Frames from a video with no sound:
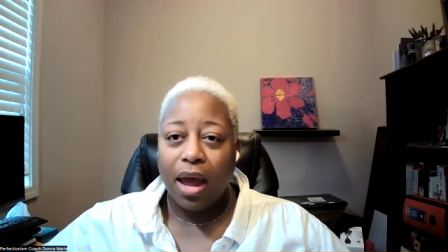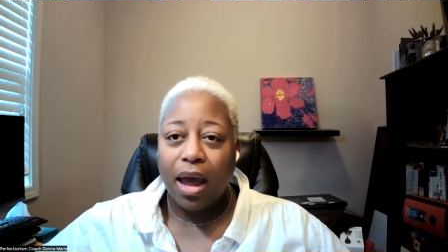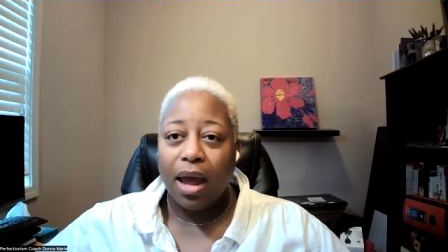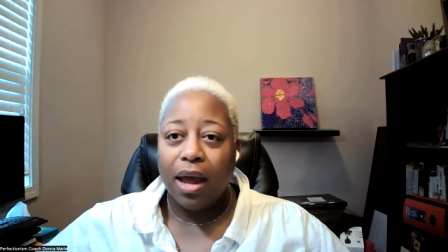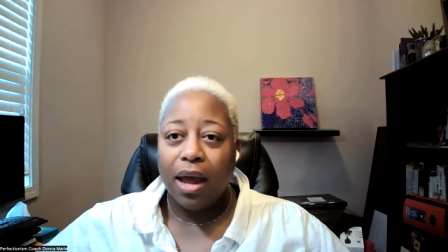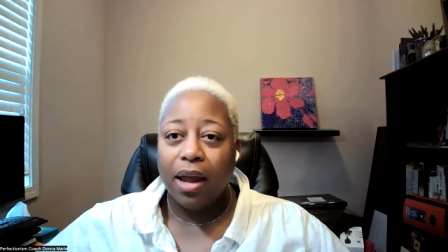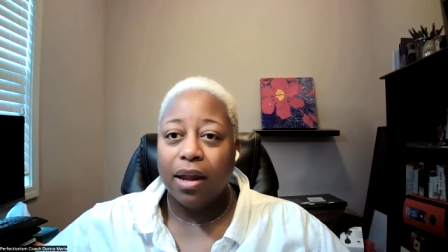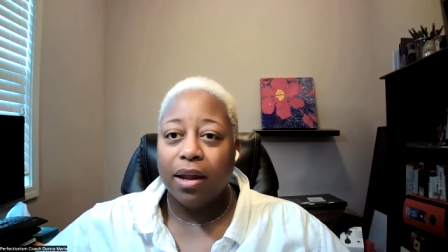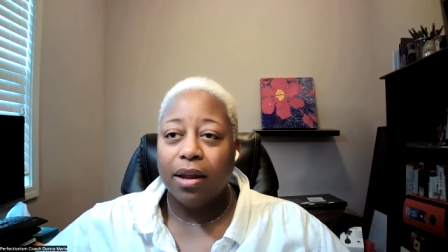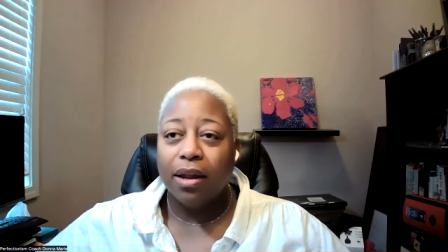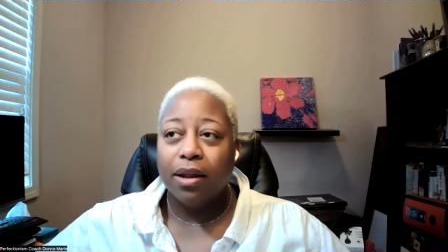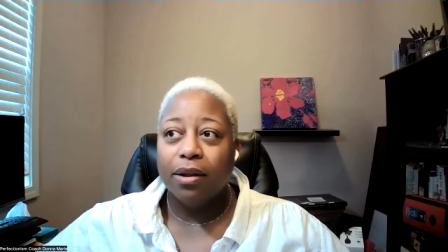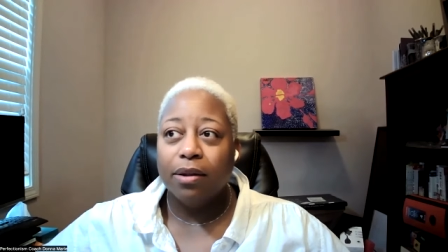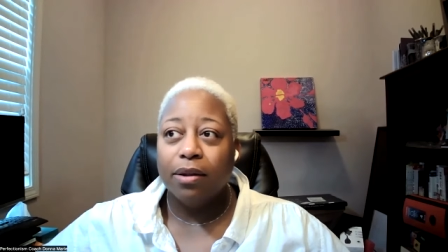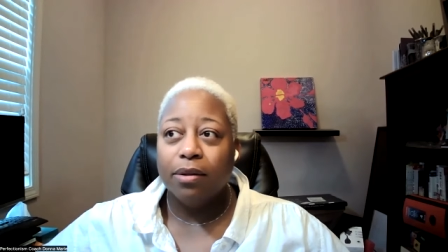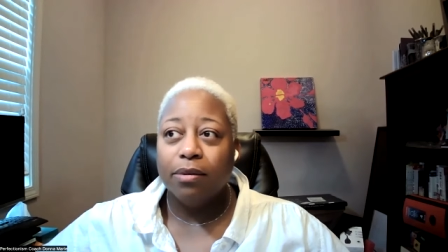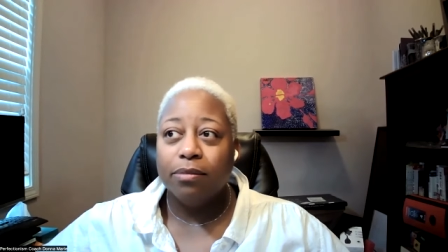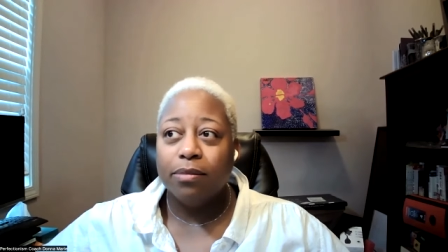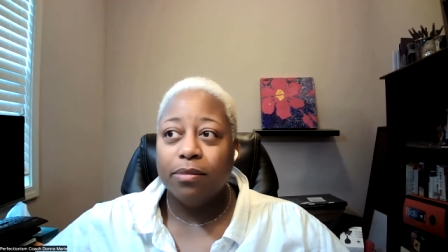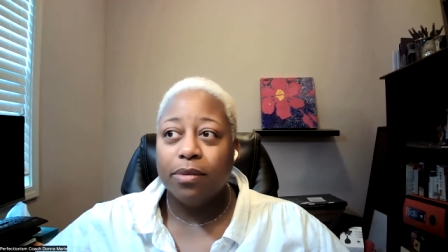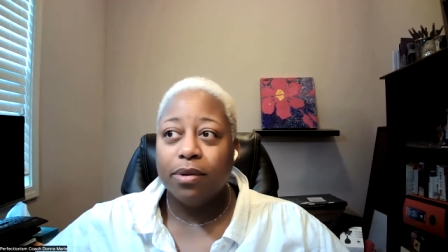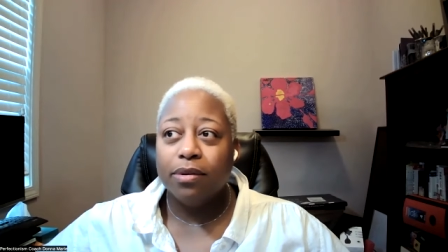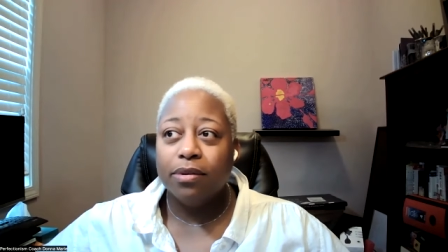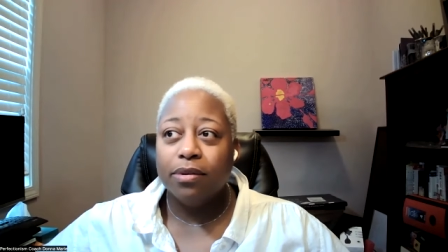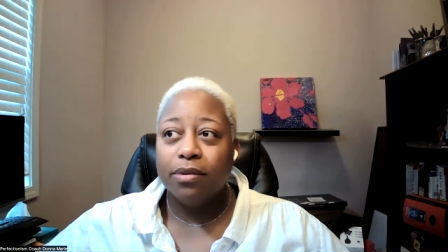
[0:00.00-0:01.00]
I
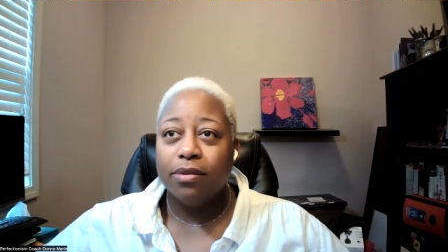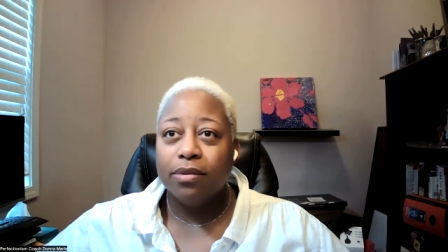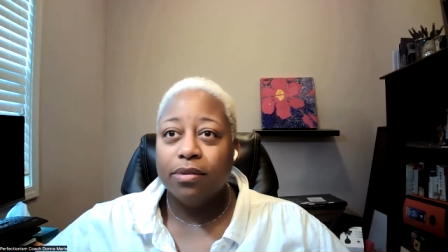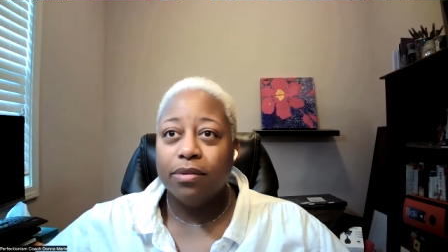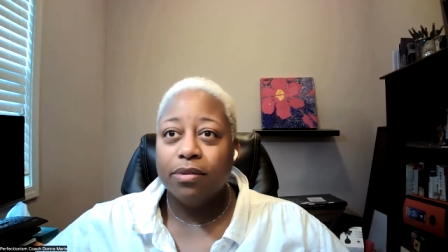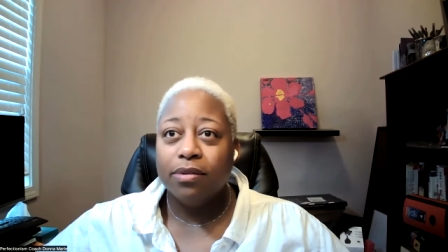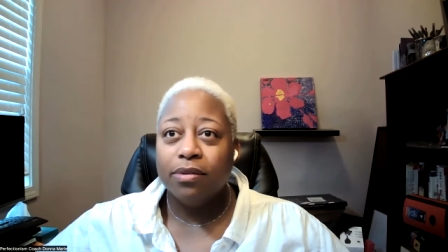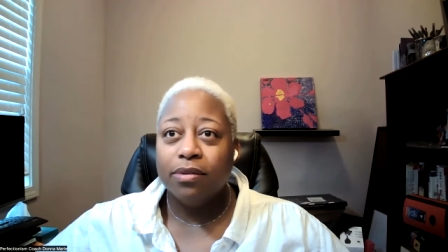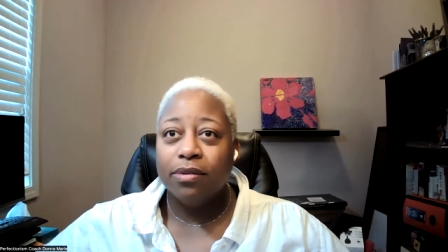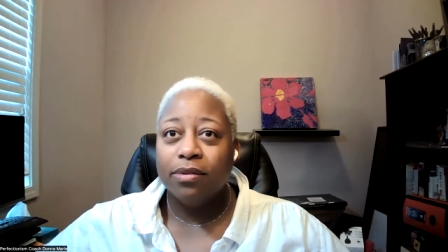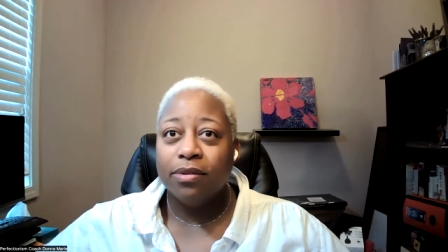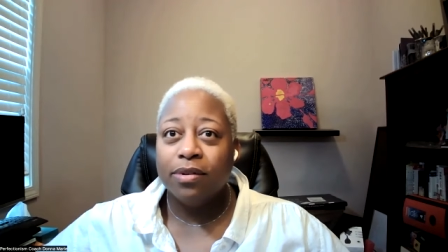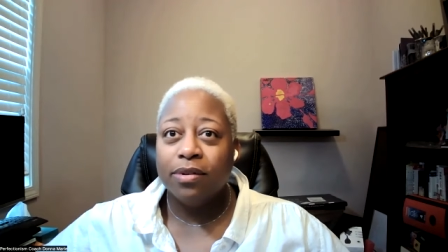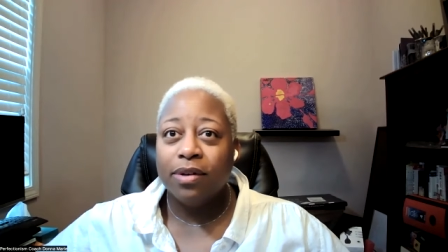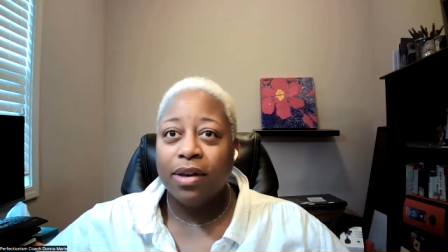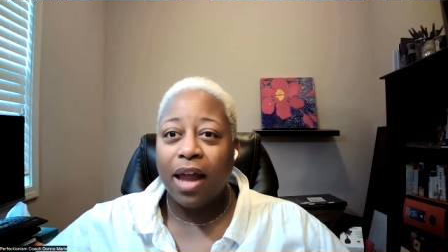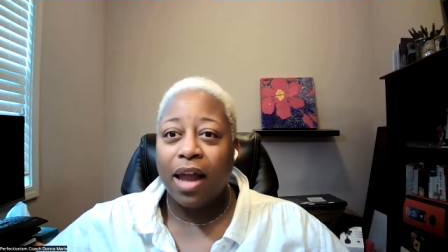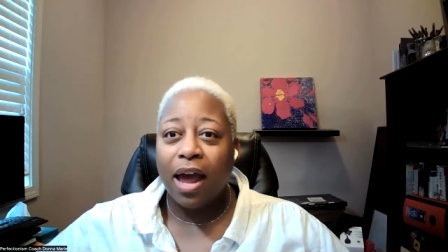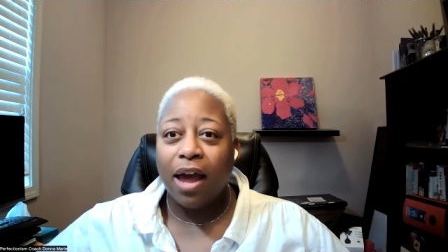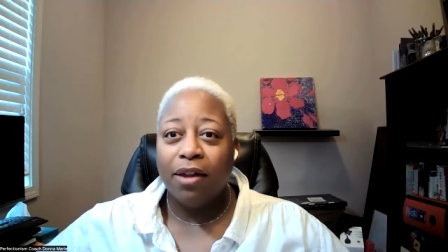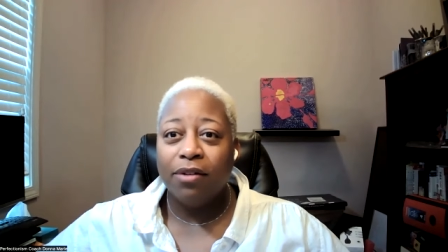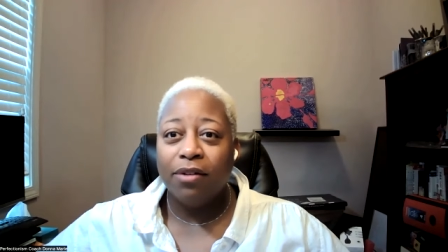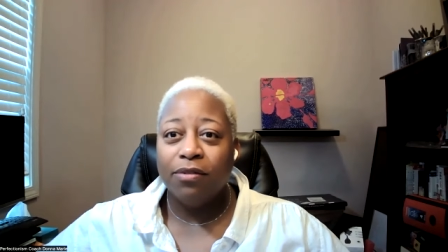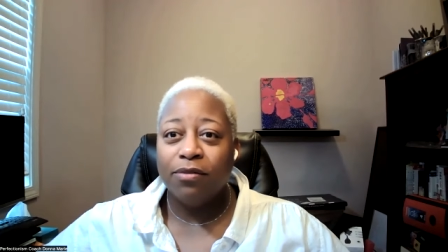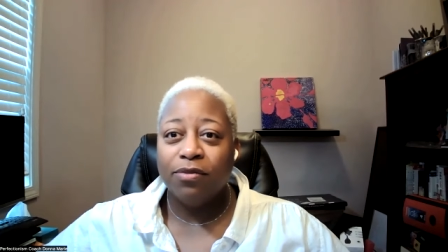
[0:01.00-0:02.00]
am
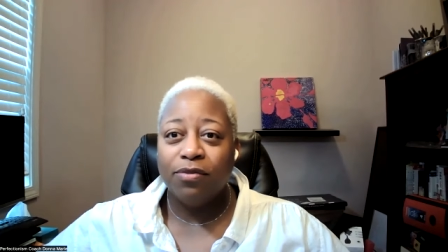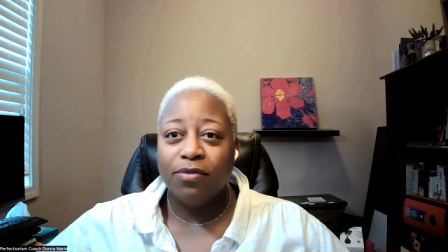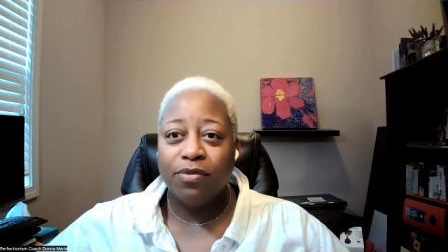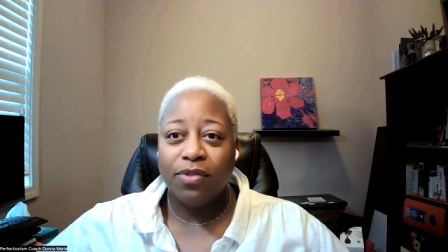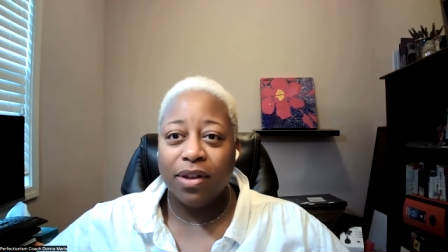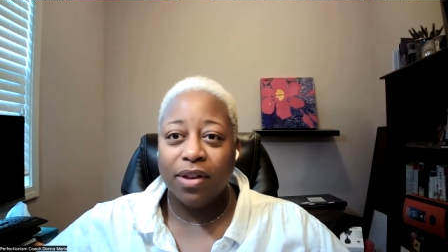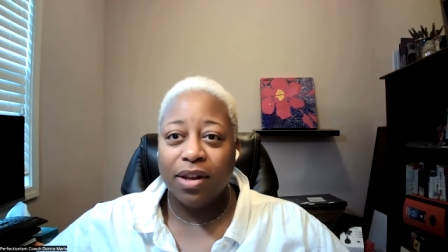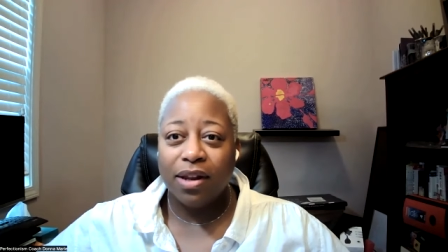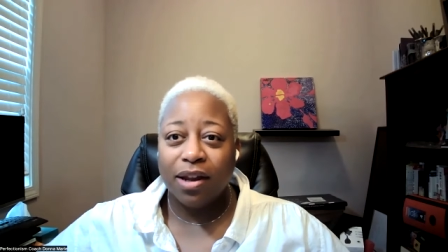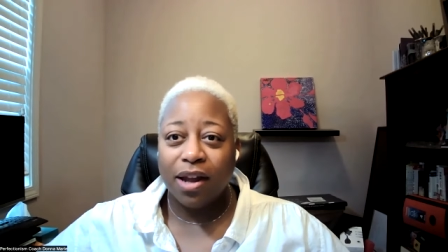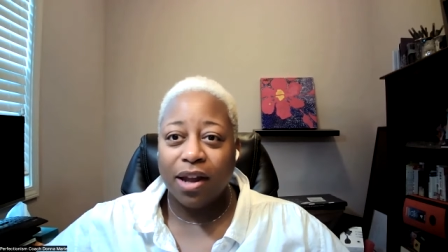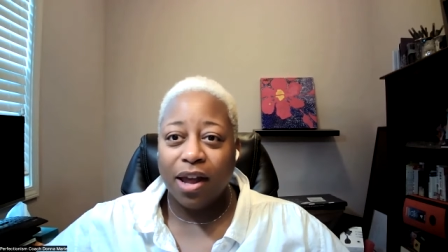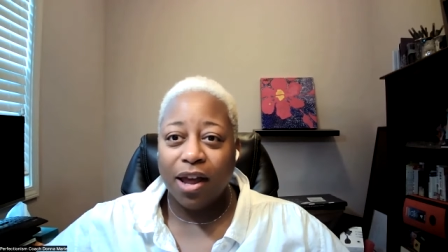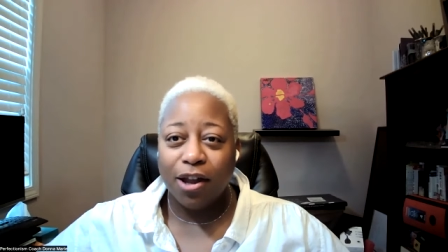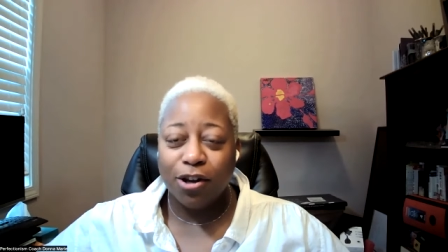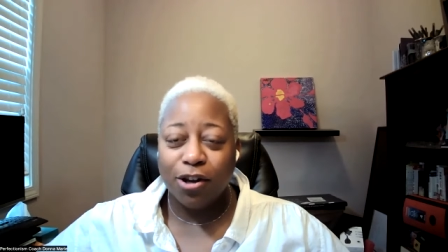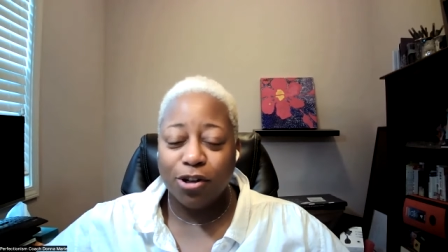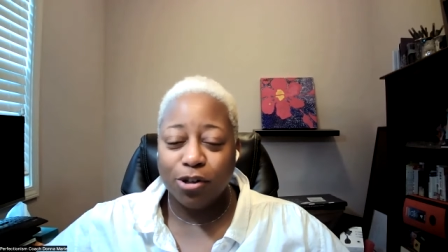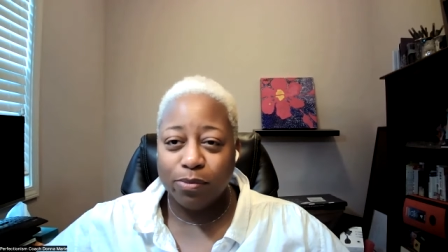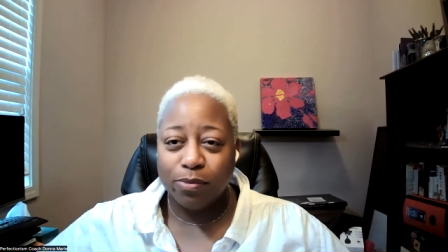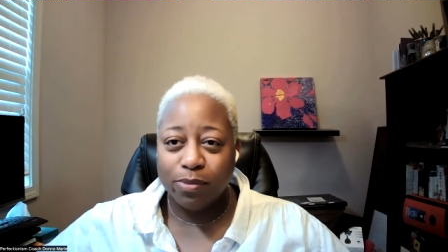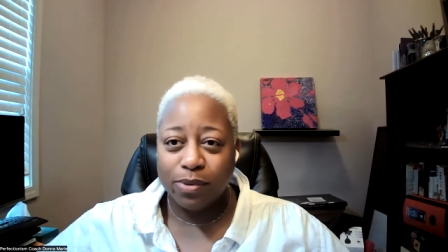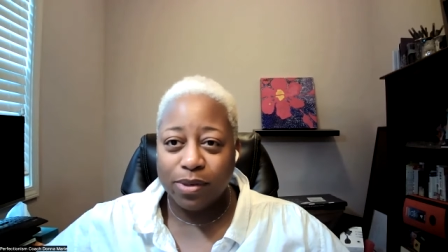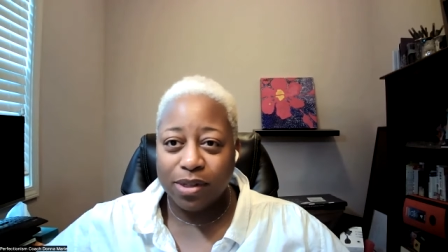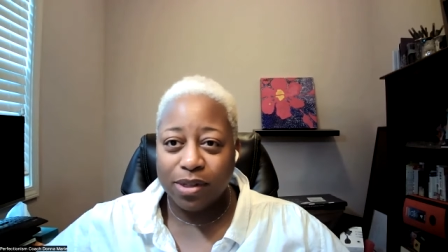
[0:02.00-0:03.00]
not feeling one
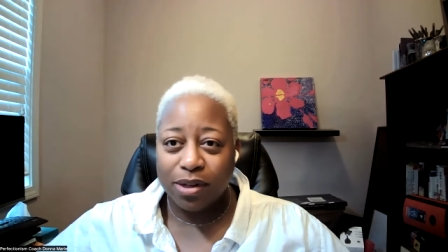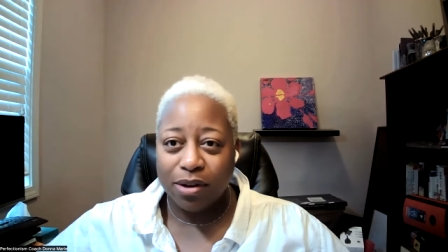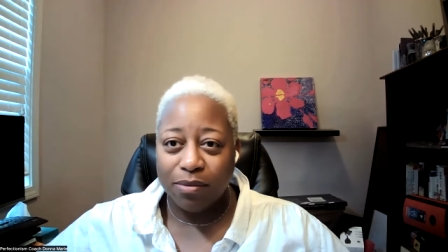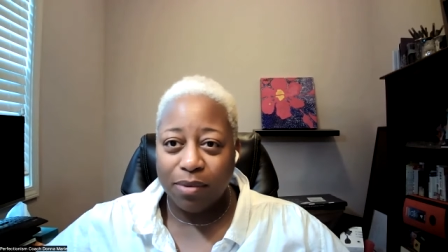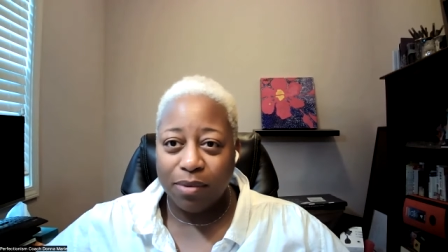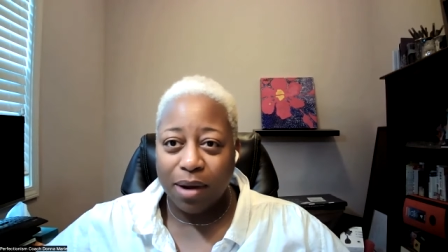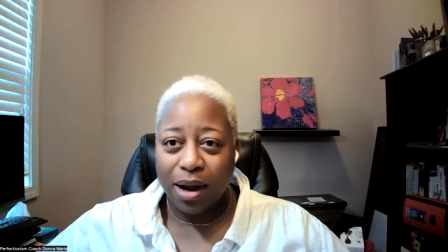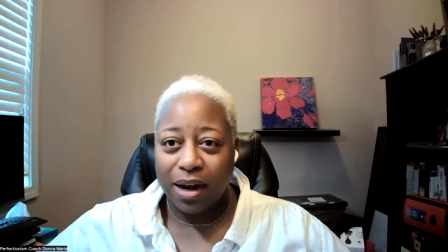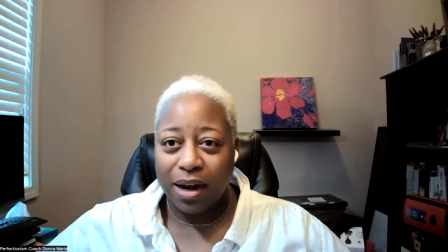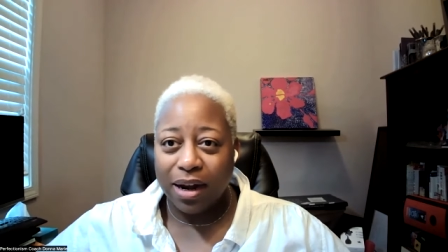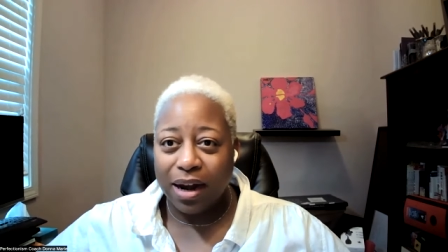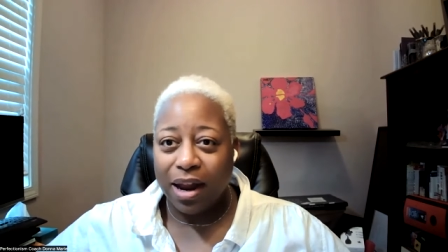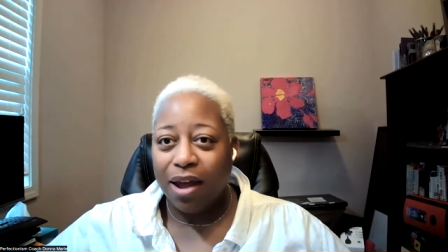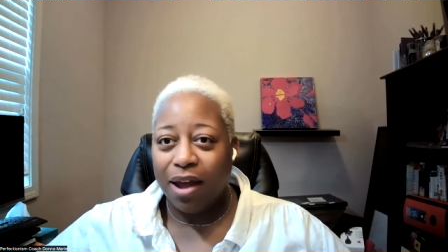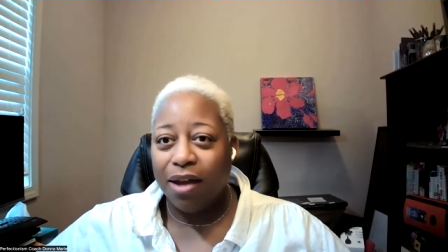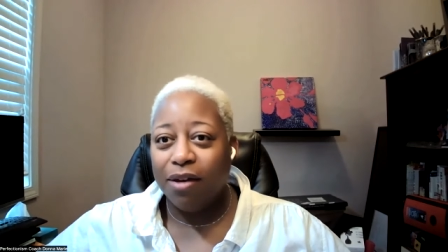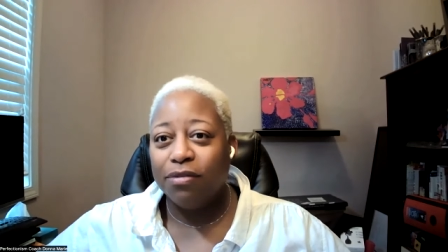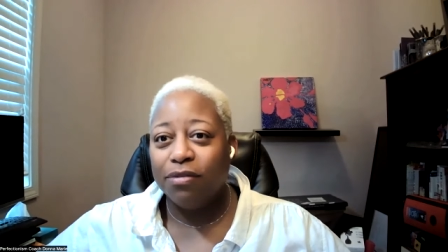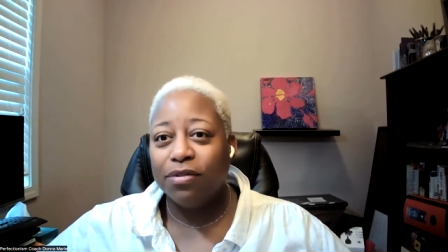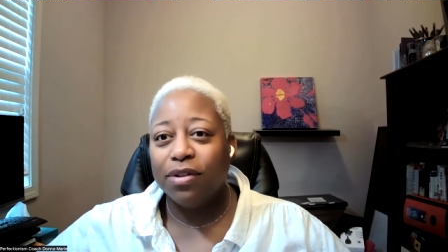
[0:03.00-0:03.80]
hundred percent right now.